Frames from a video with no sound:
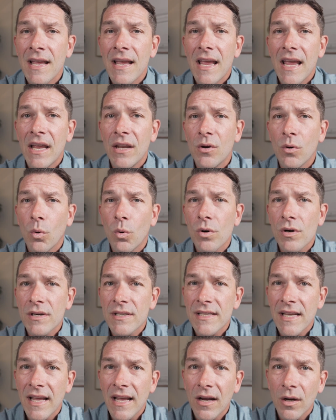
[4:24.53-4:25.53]
in order
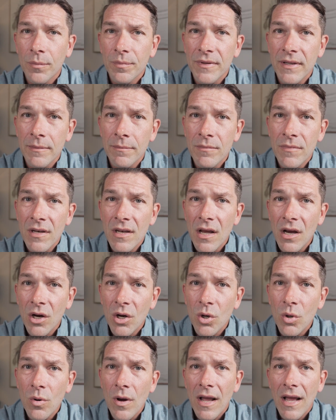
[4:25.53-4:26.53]
to help them
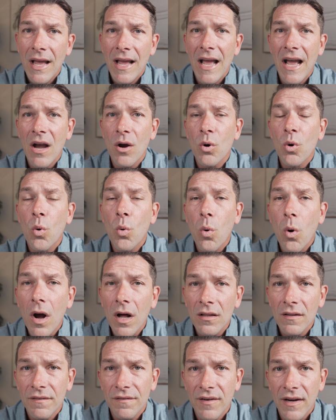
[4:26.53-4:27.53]
know how
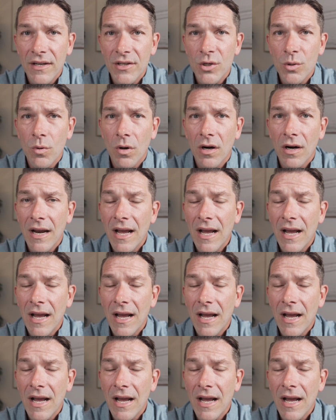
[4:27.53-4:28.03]
qualified you are,